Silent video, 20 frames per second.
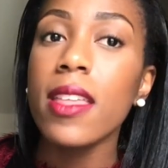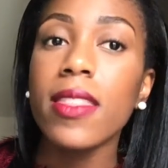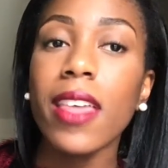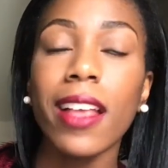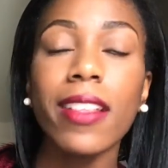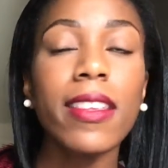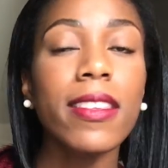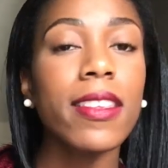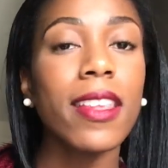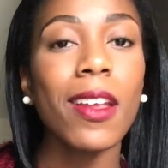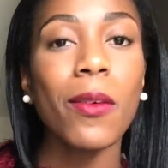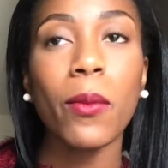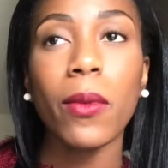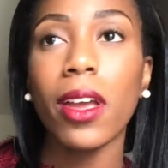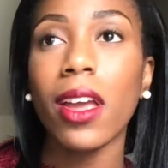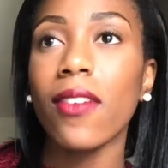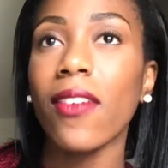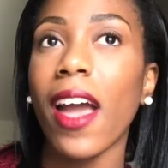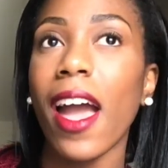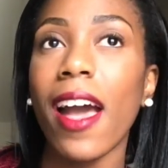That's the same
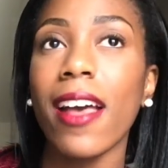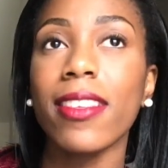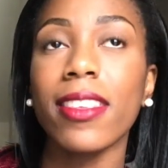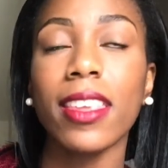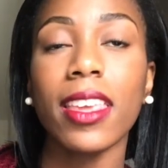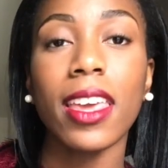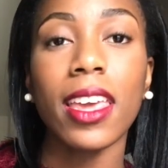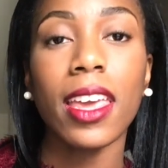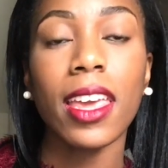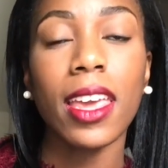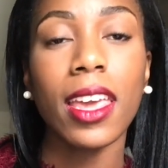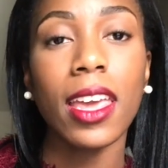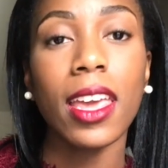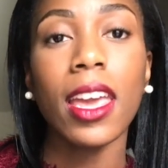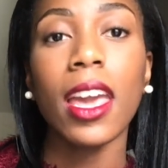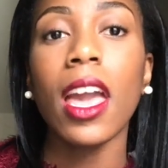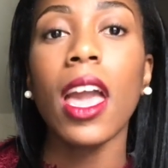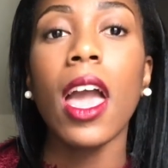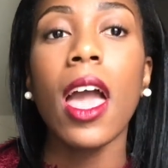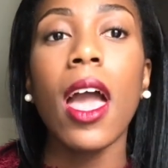way of
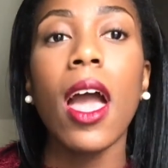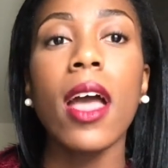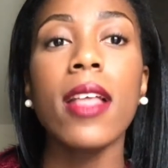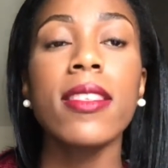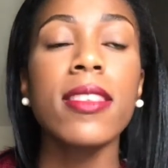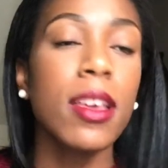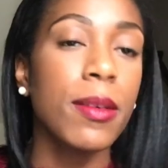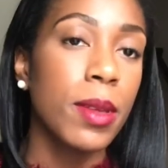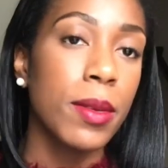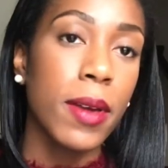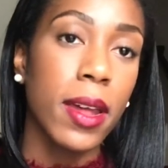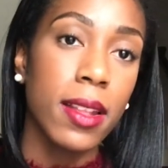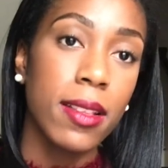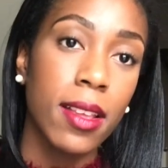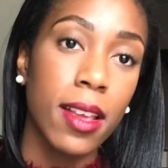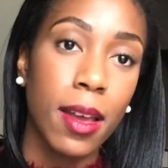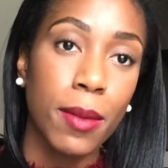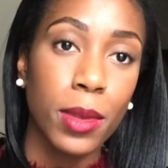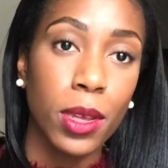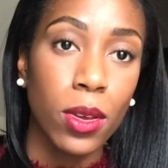asking, Tell me about
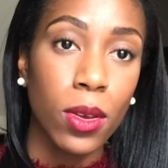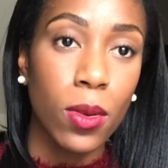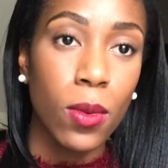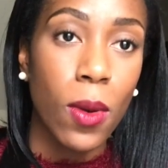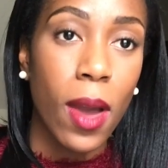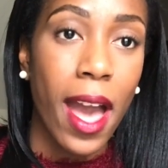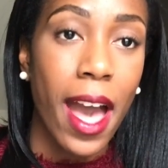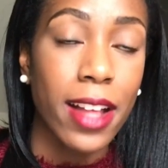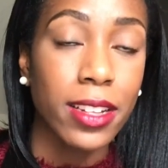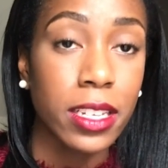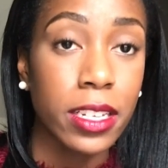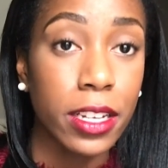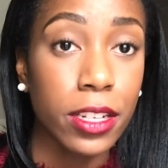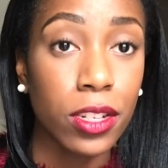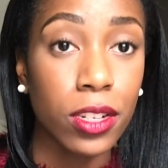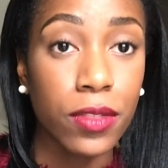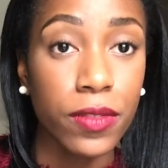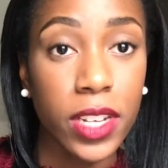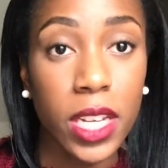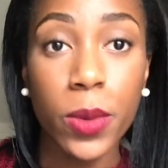a time you had to
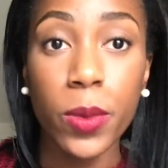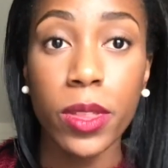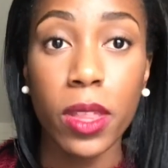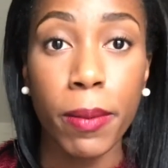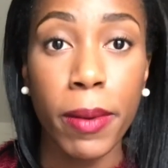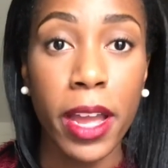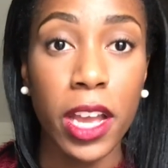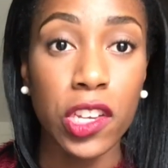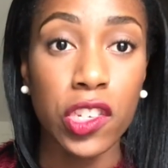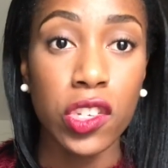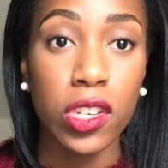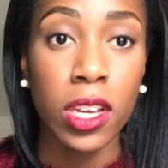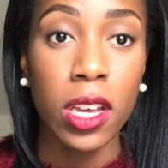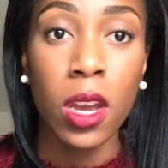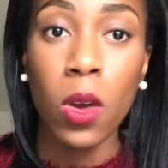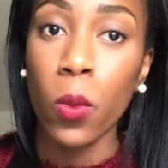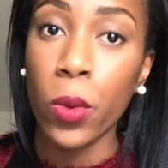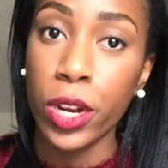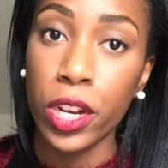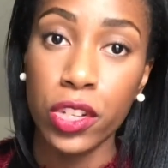intervene with a
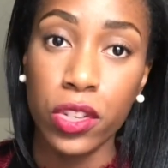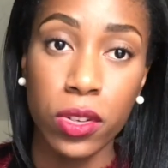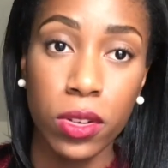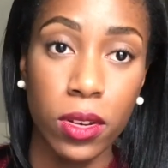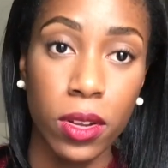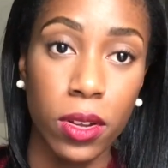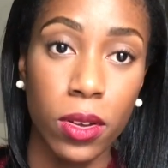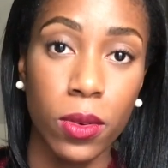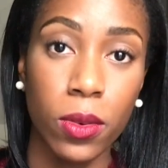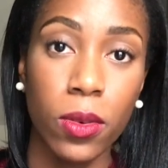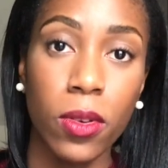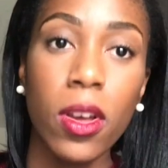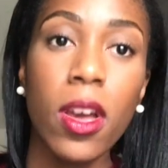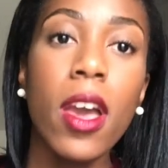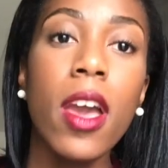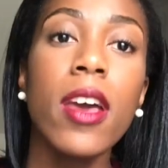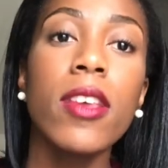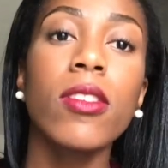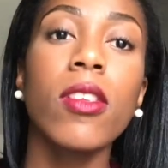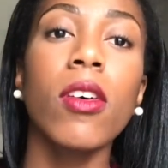patient and what did you do?
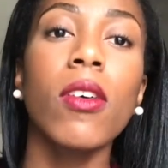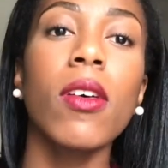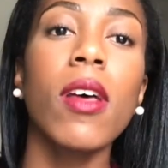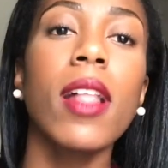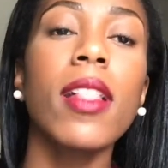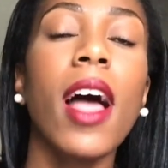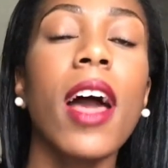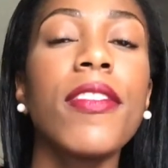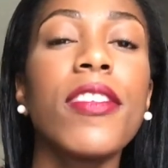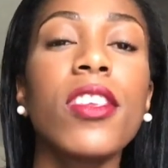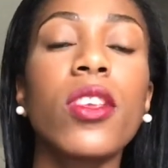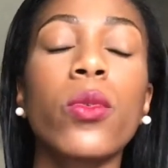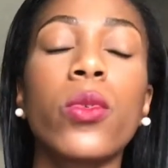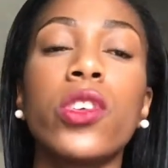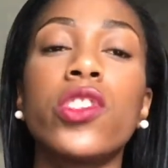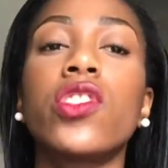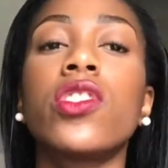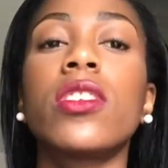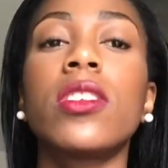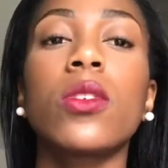So a lot of these
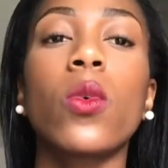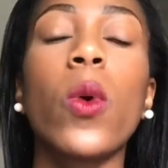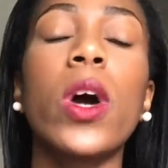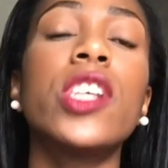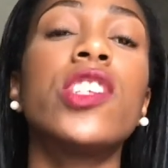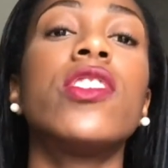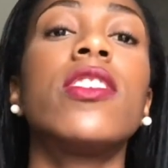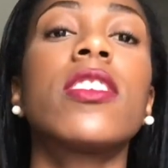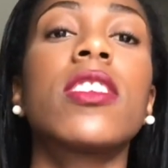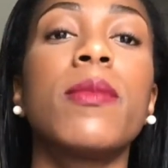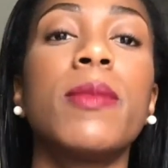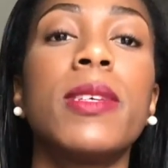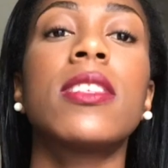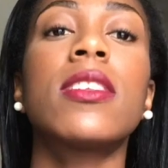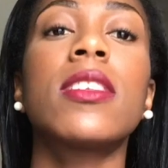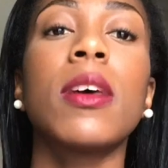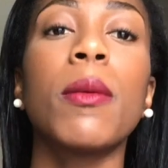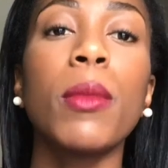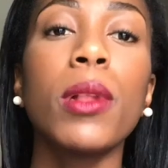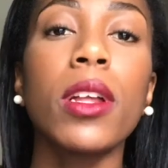questions questions
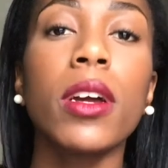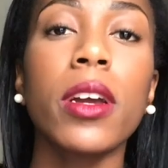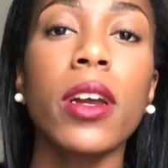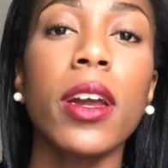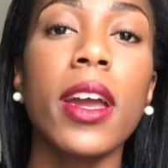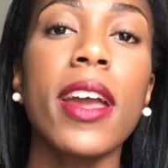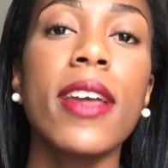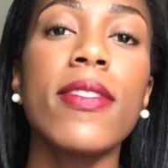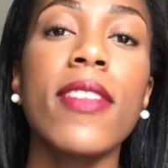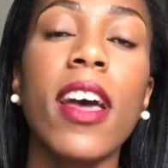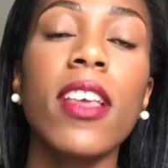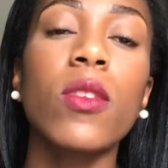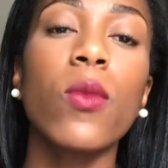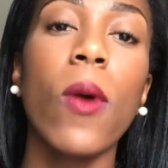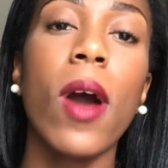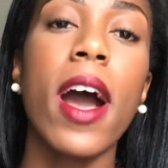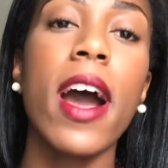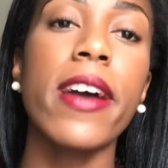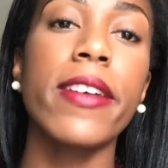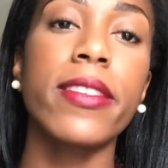similar and that's
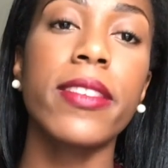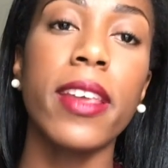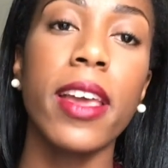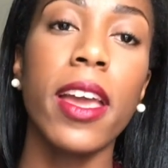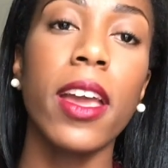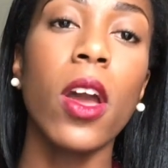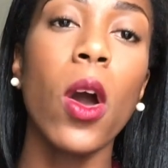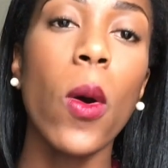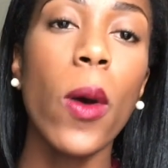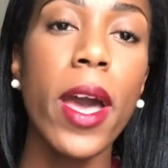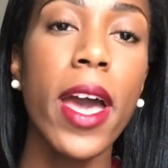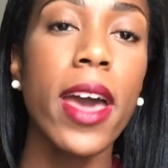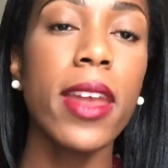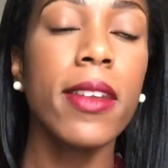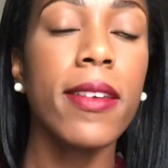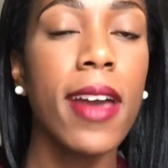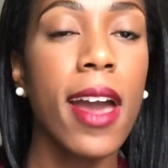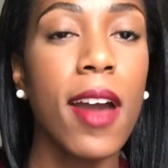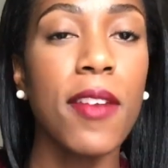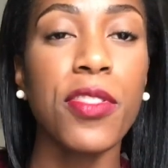why I say go
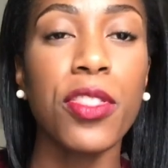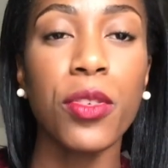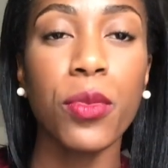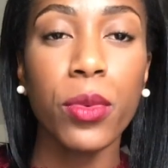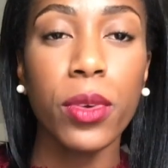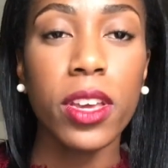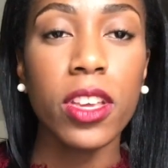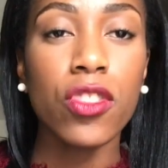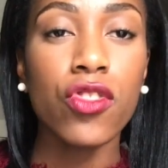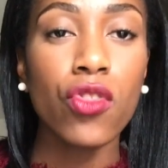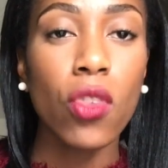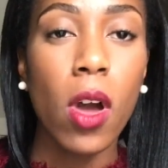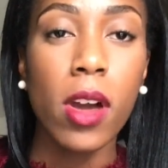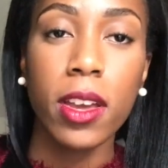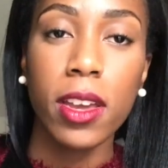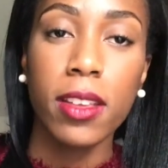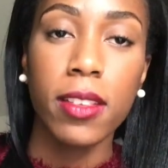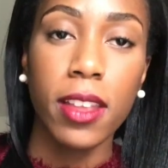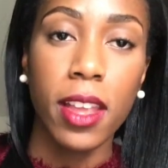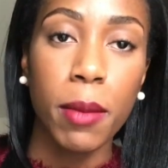ahead and have three
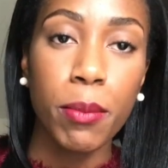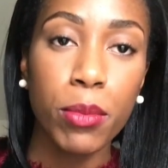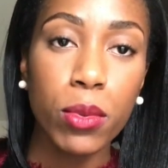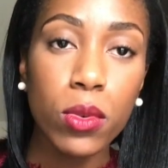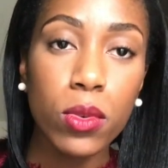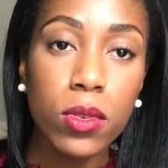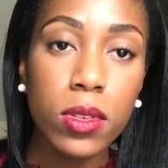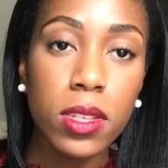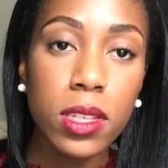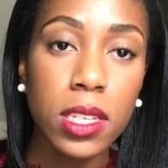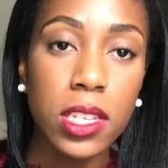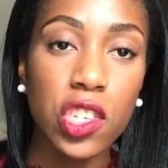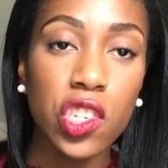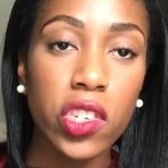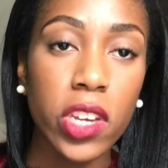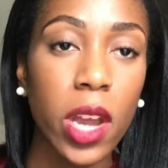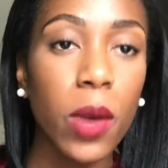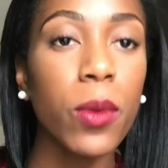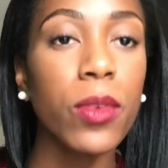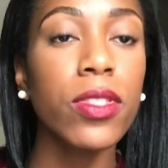strong examples to
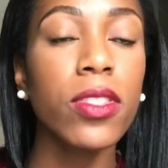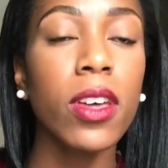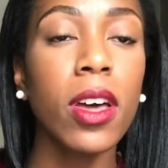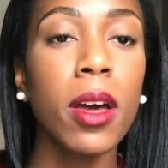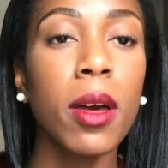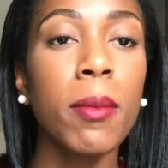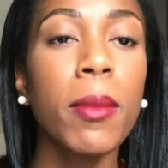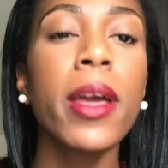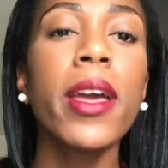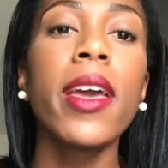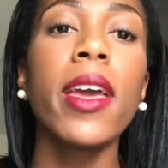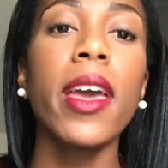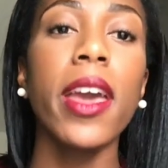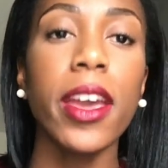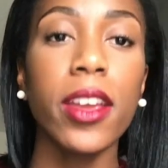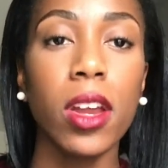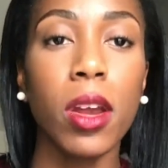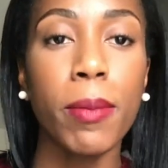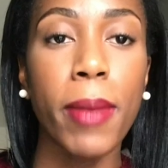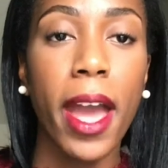share with them
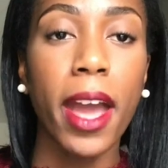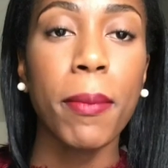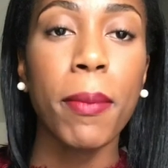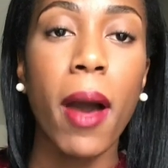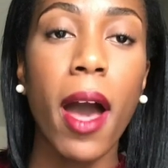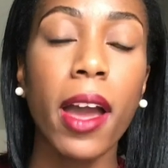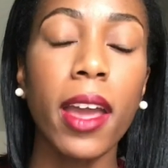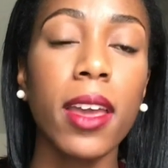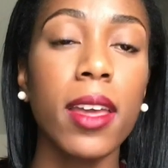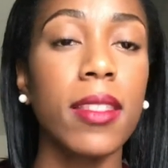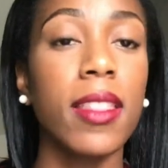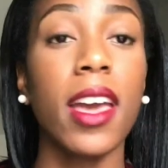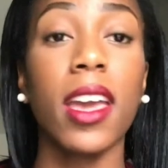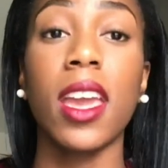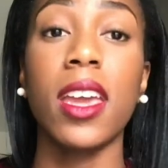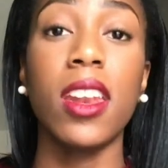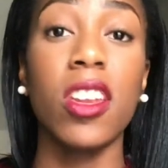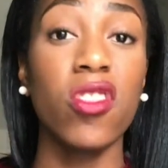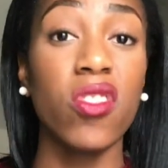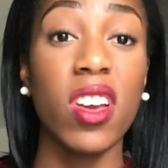in your back pocket
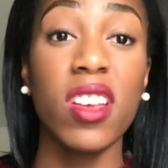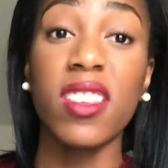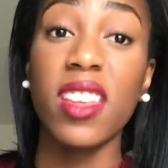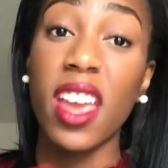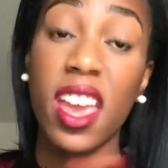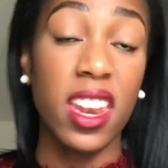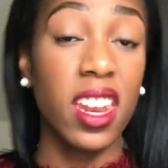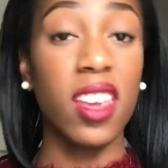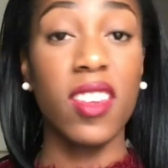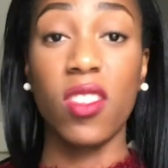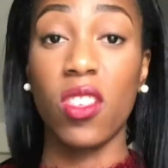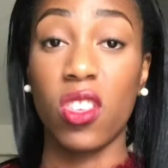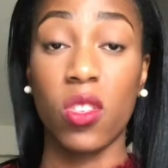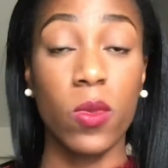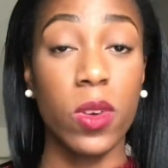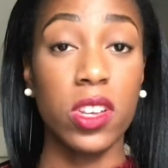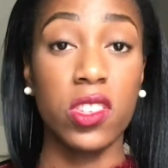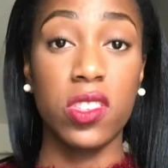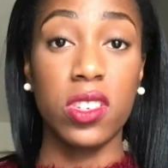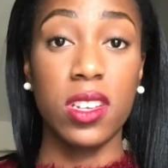that can address any of those
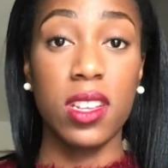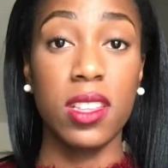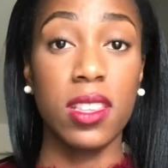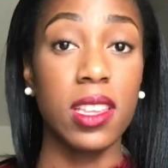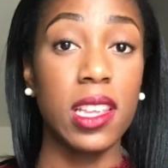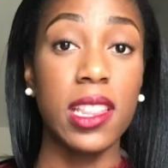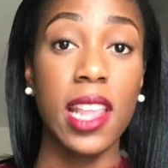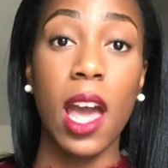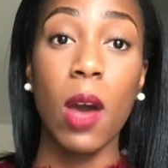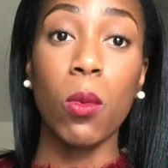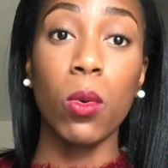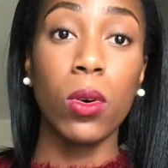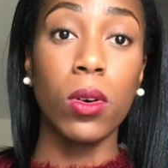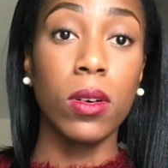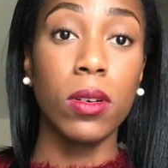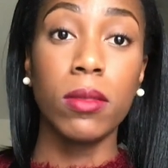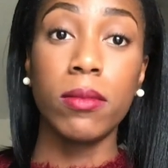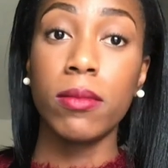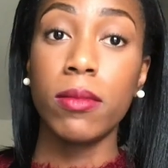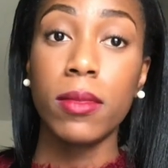questions and that
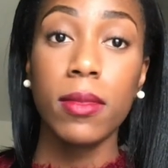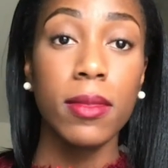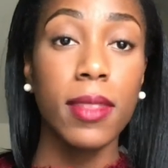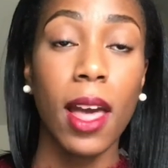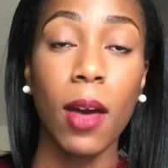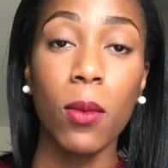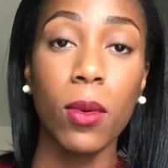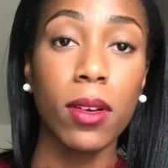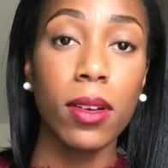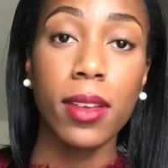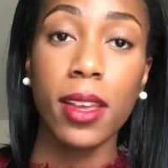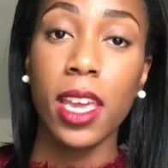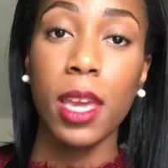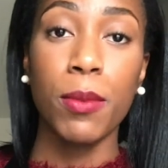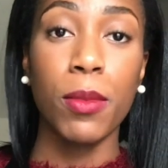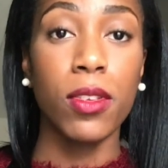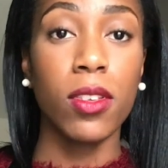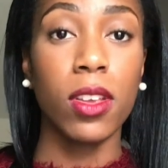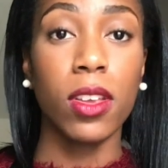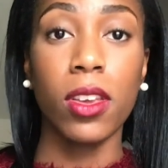will that will
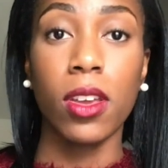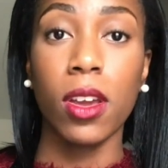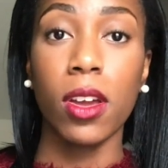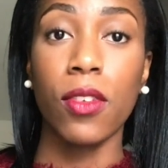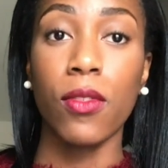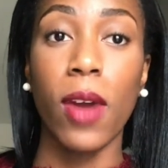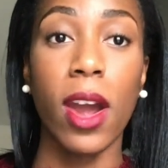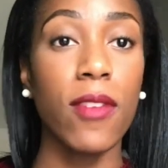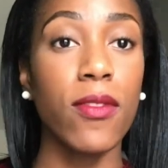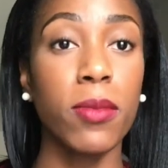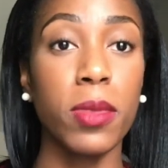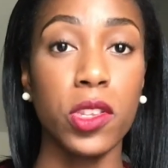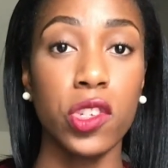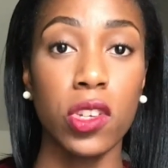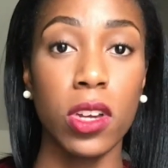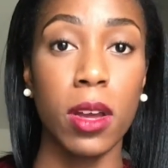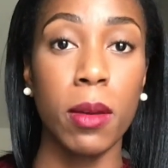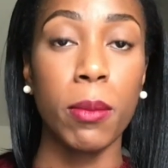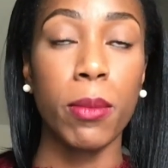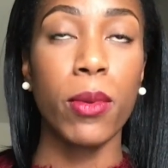keep you secure right from the
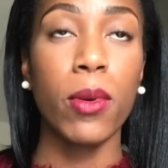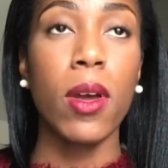jump.